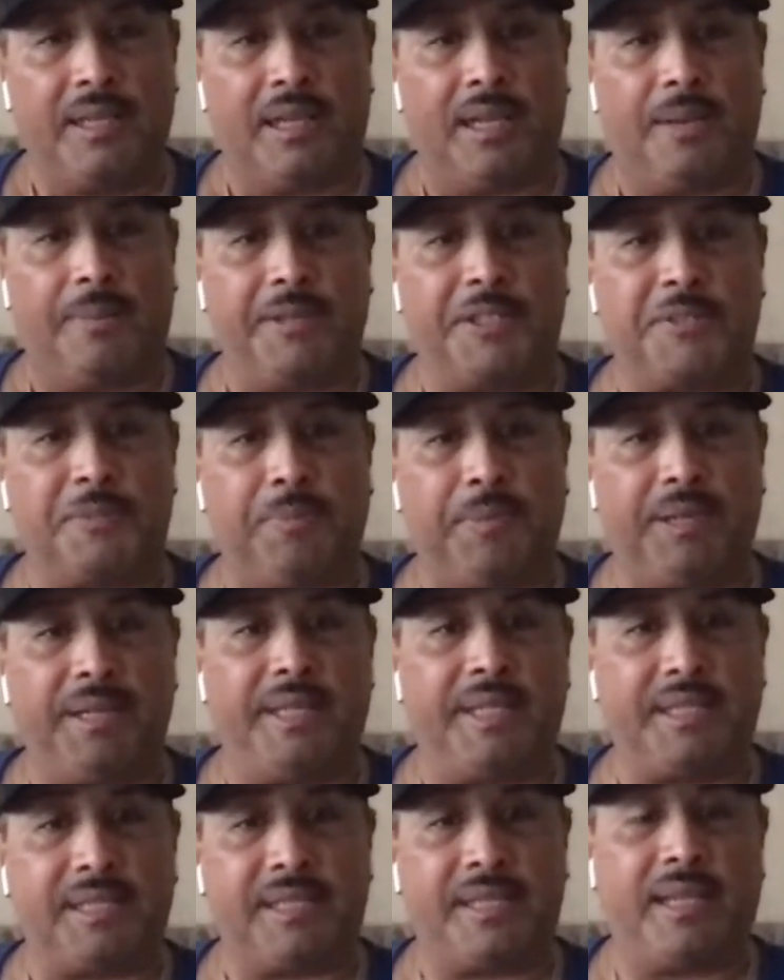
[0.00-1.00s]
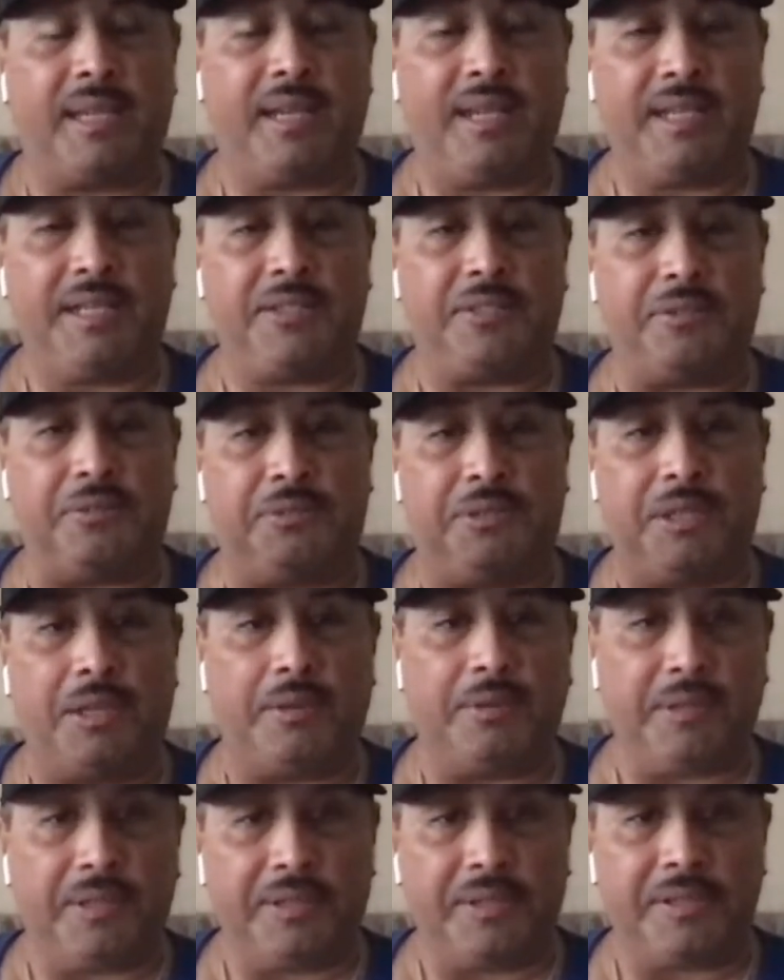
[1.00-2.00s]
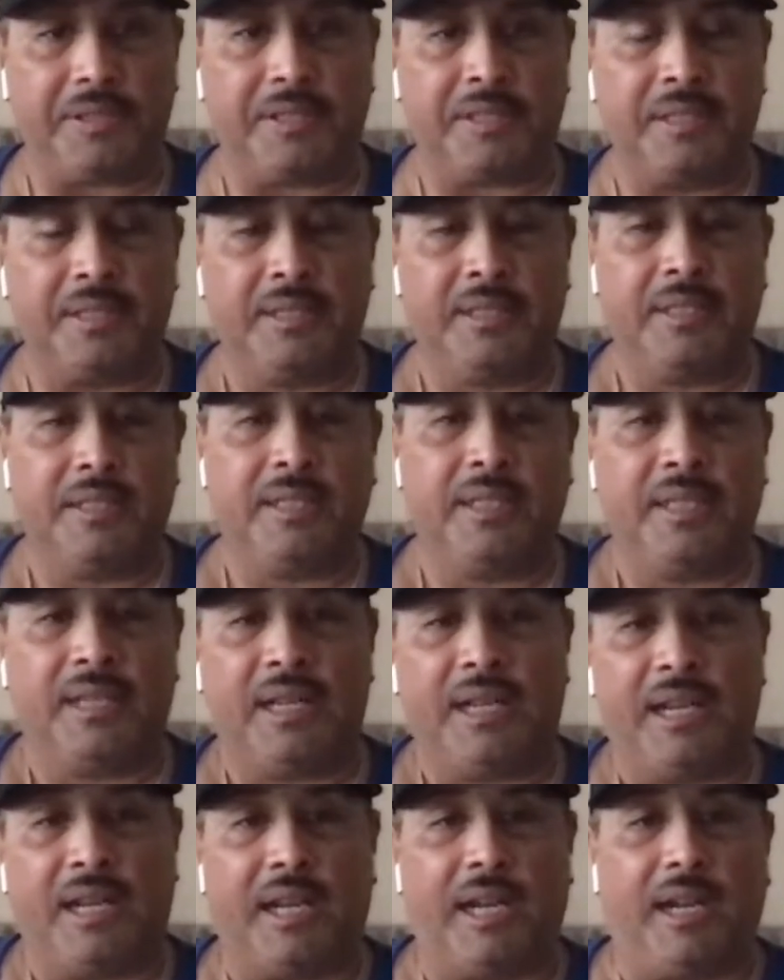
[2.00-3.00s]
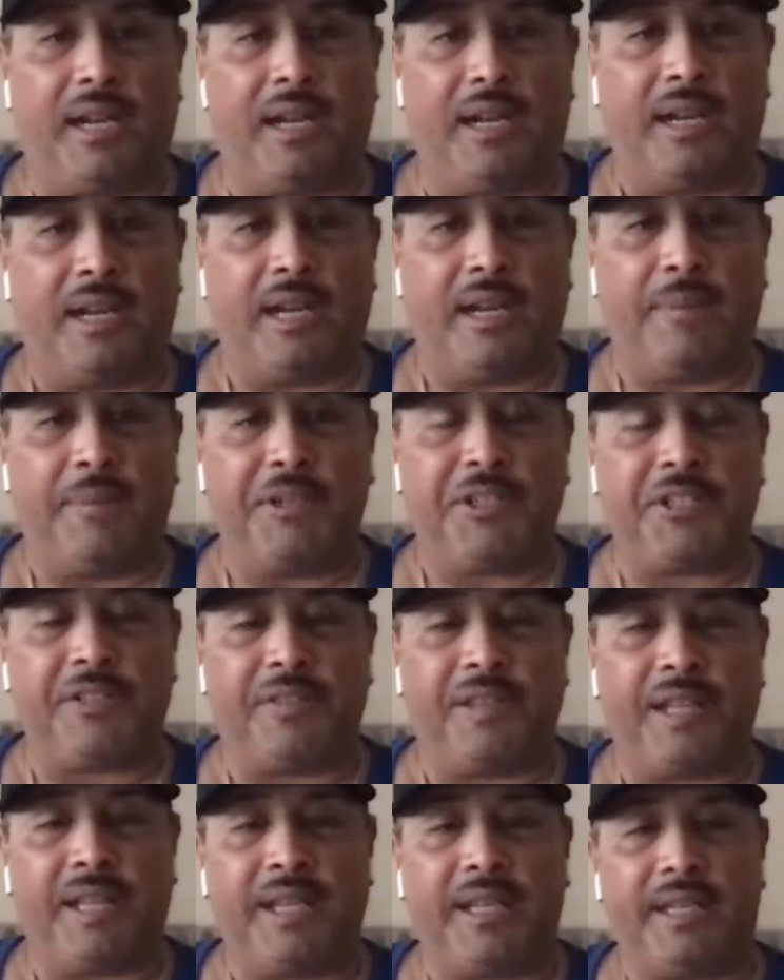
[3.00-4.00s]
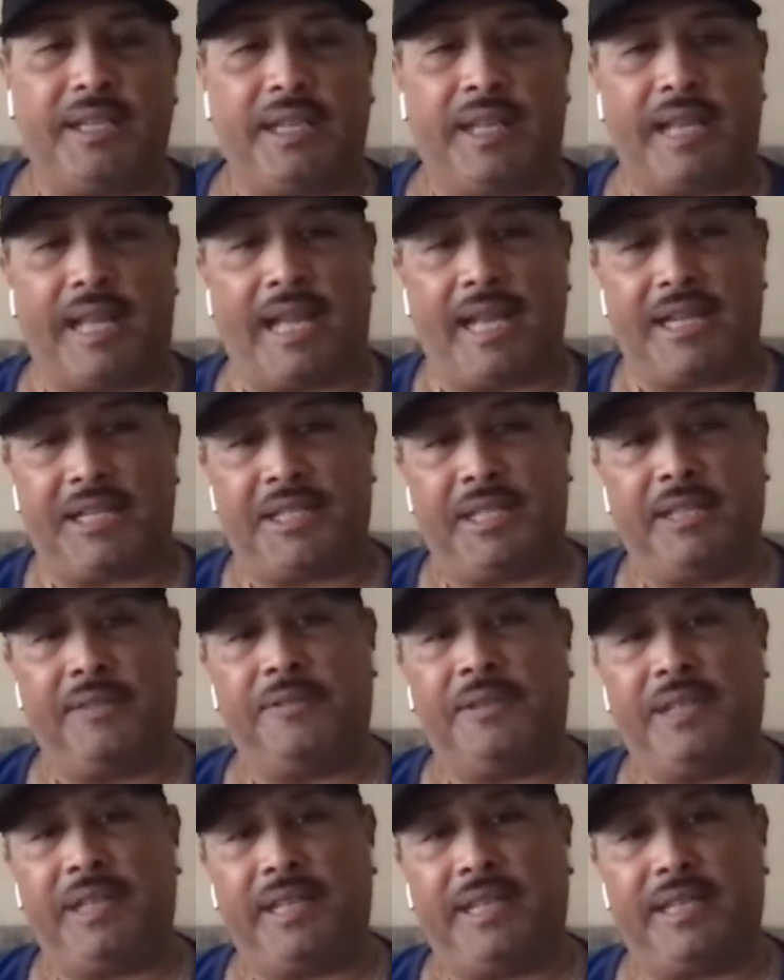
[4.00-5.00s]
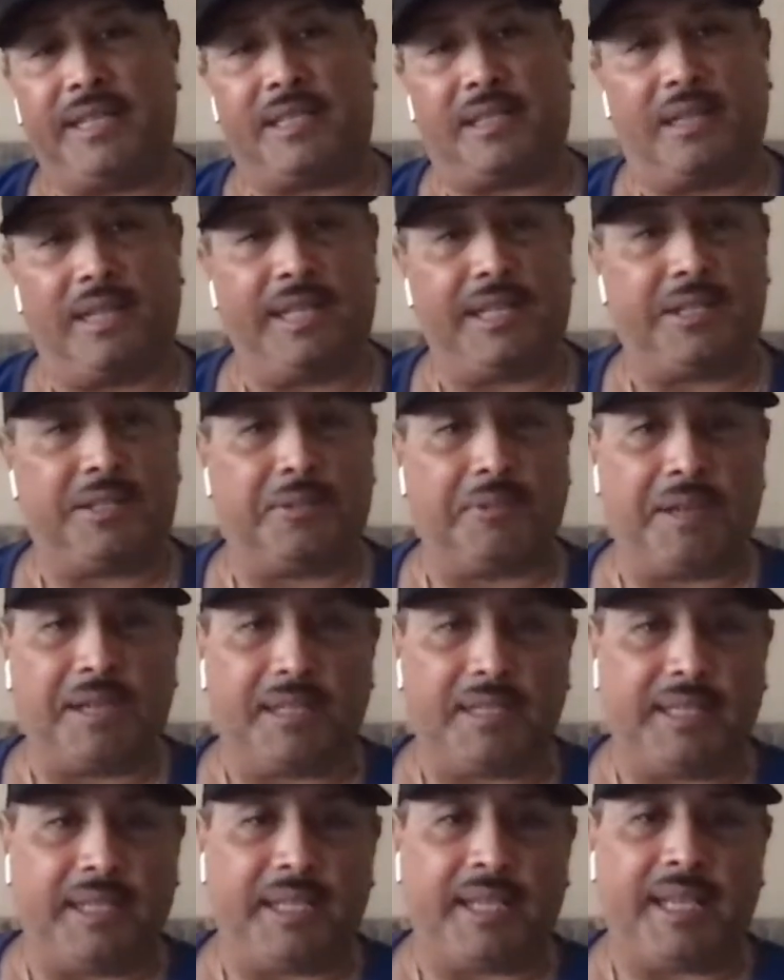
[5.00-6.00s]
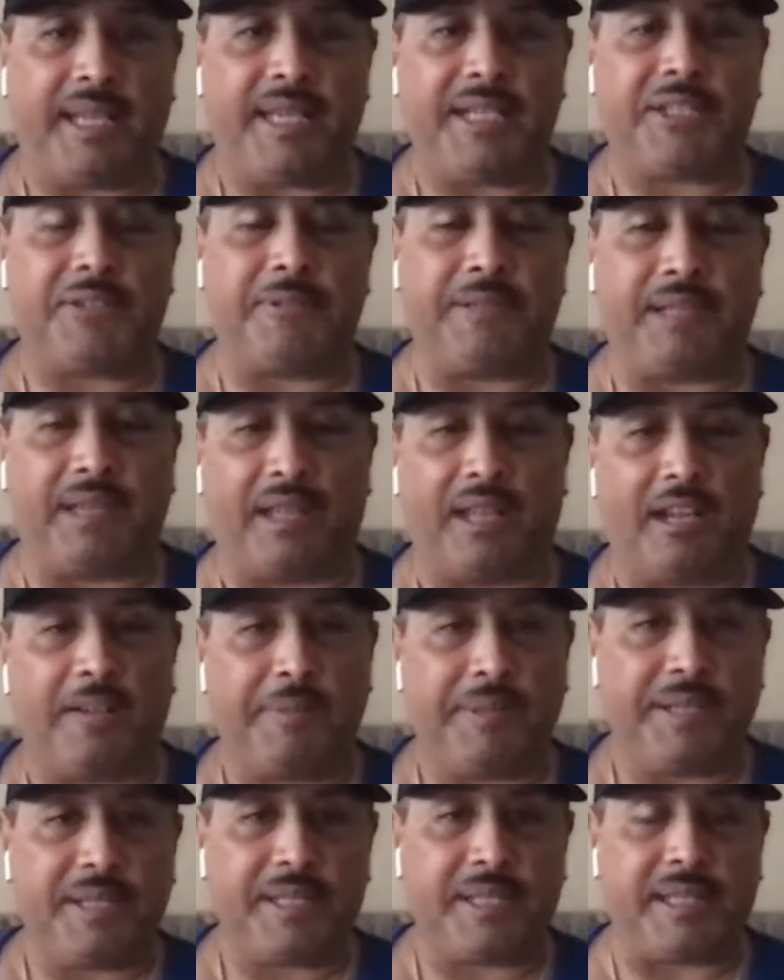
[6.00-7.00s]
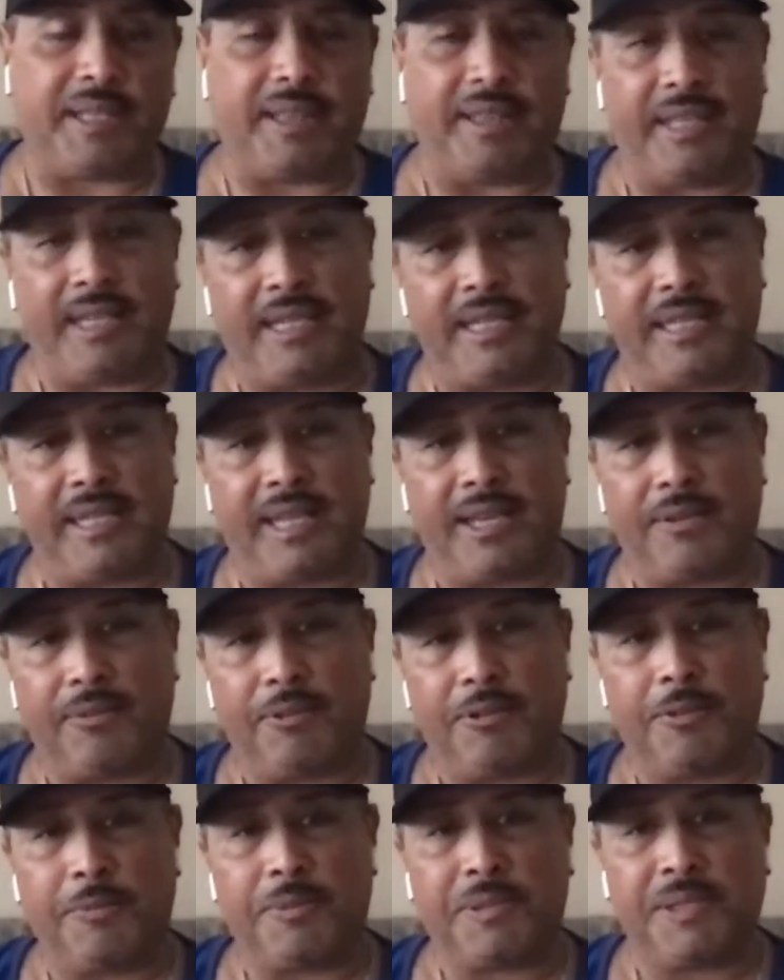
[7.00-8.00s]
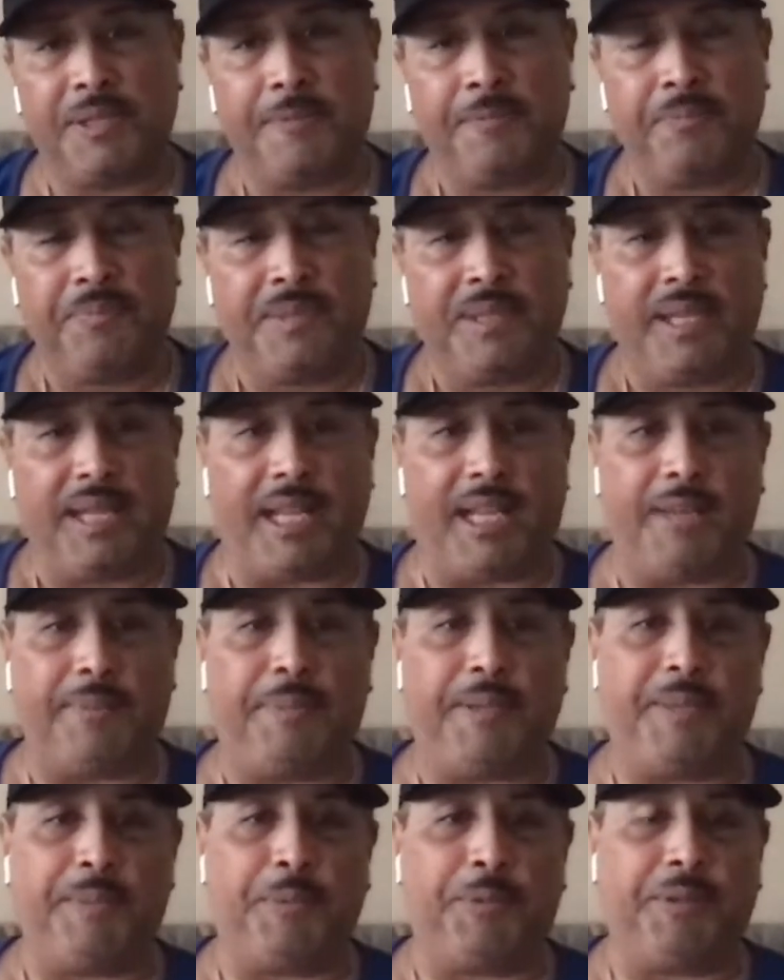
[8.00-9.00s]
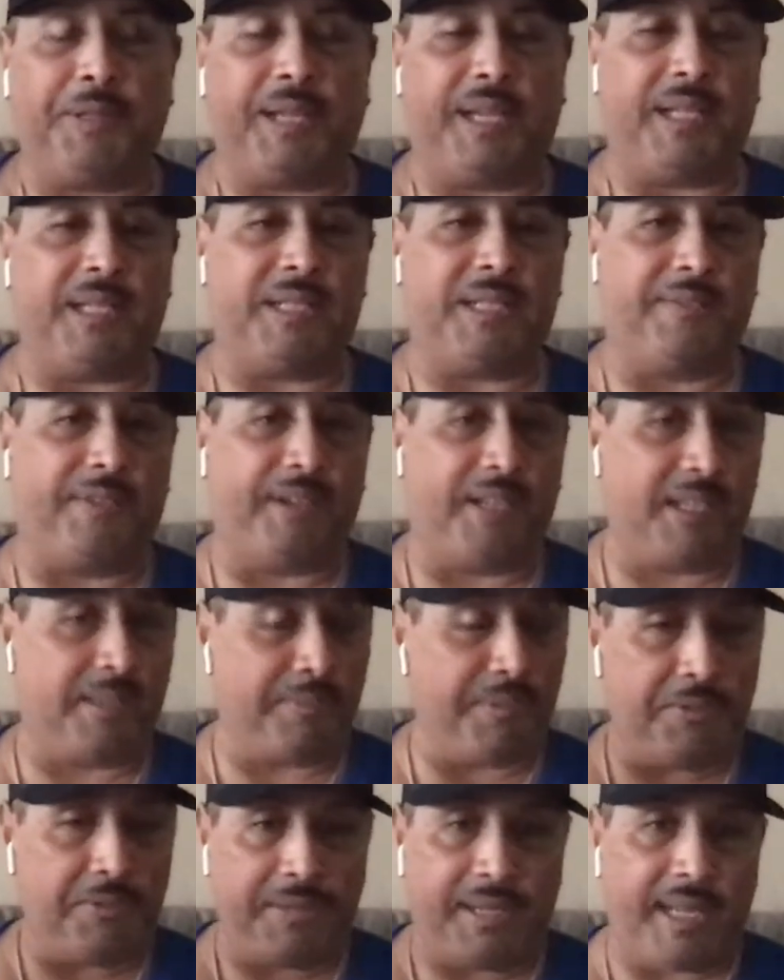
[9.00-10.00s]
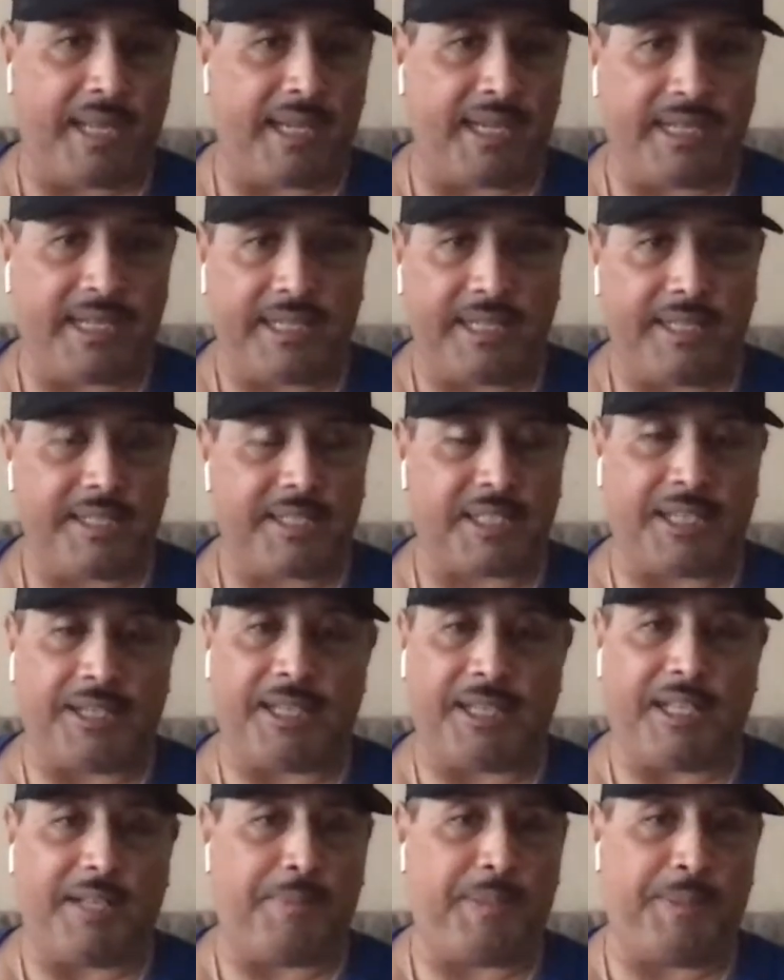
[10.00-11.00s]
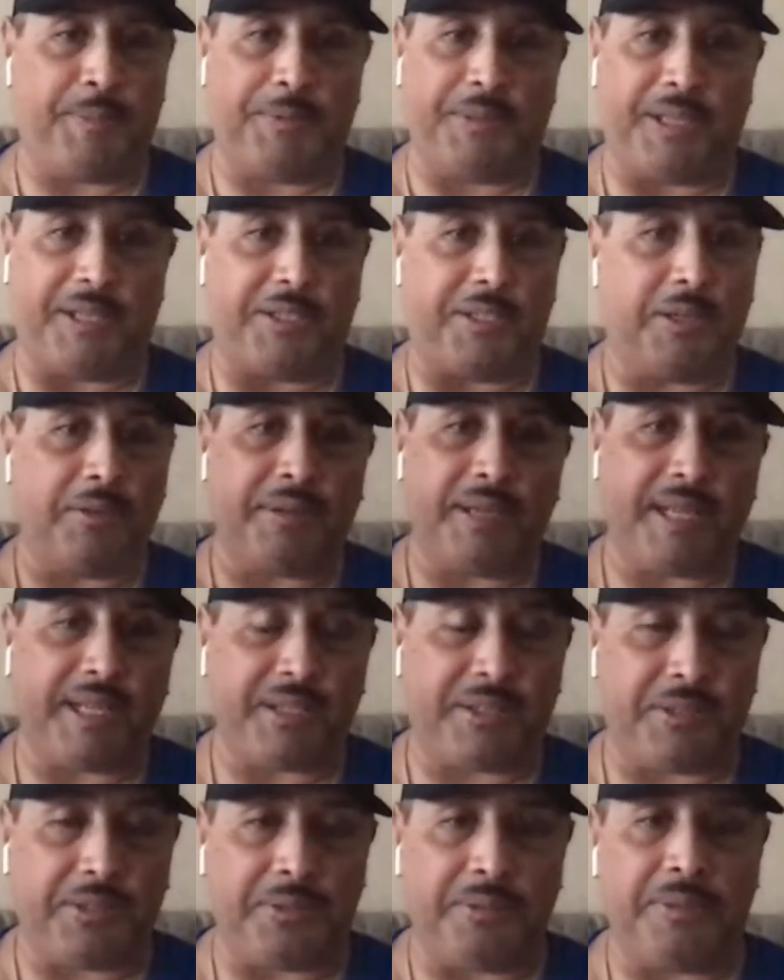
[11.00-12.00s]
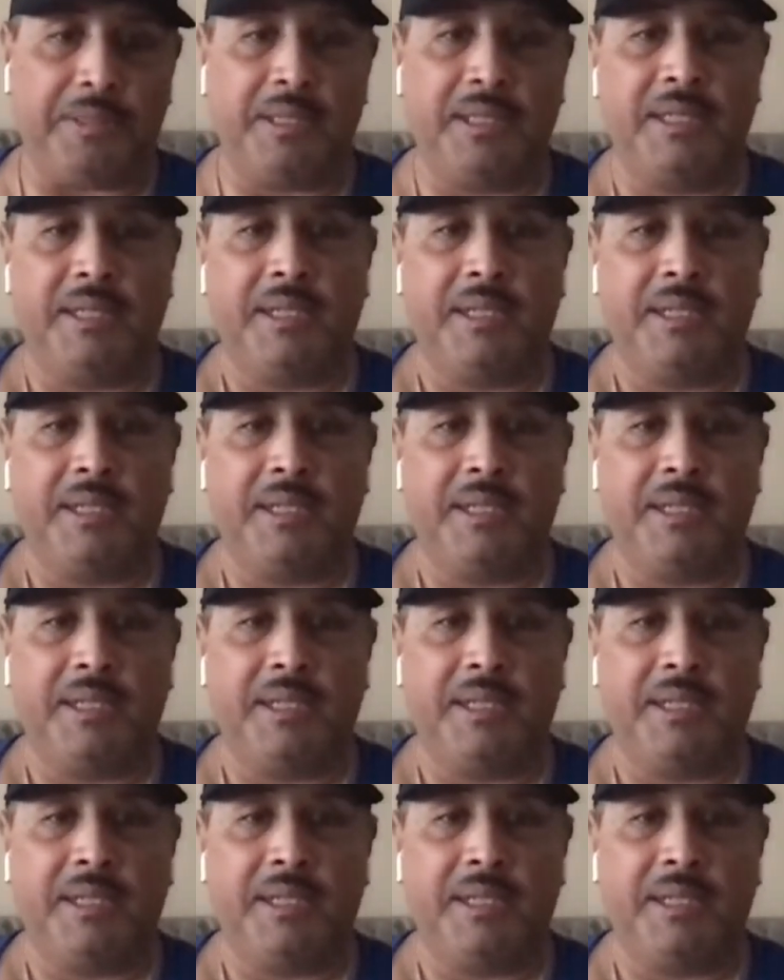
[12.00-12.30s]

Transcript: how much money is tied to donors, how much of that activity is linked directly to K Street lobbyists and think tank groups and people that develop new candidates and people that donate to